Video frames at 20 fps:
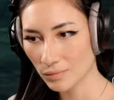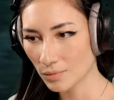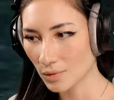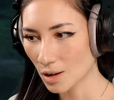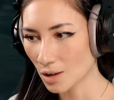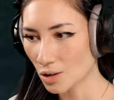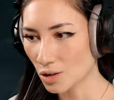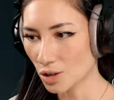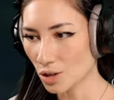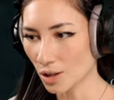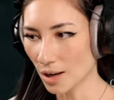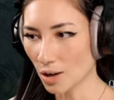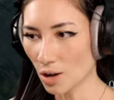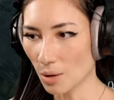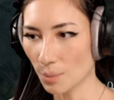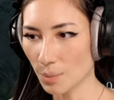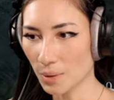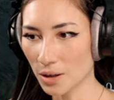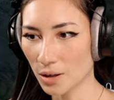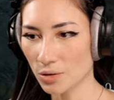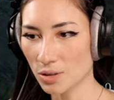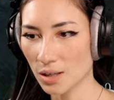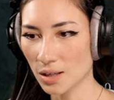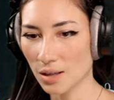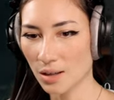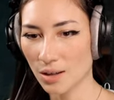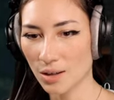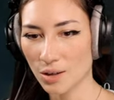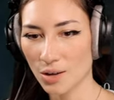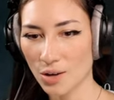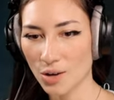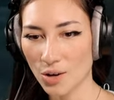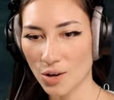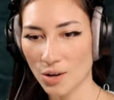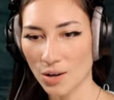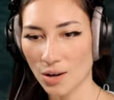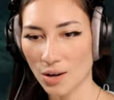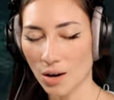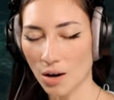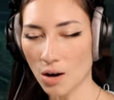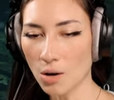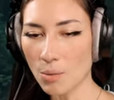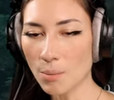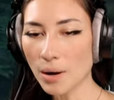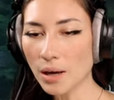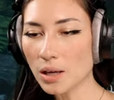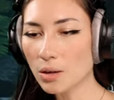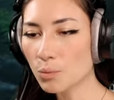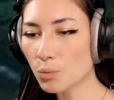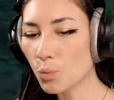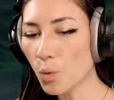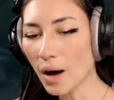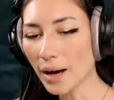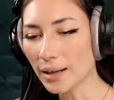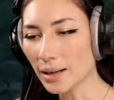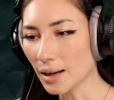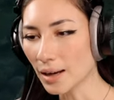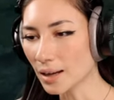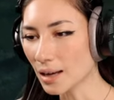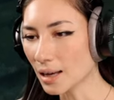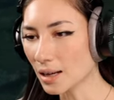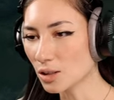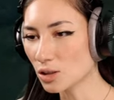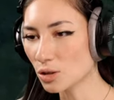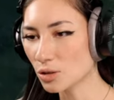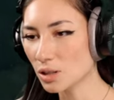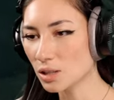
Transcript: Should I not be using... Oh my, what? I gotta do this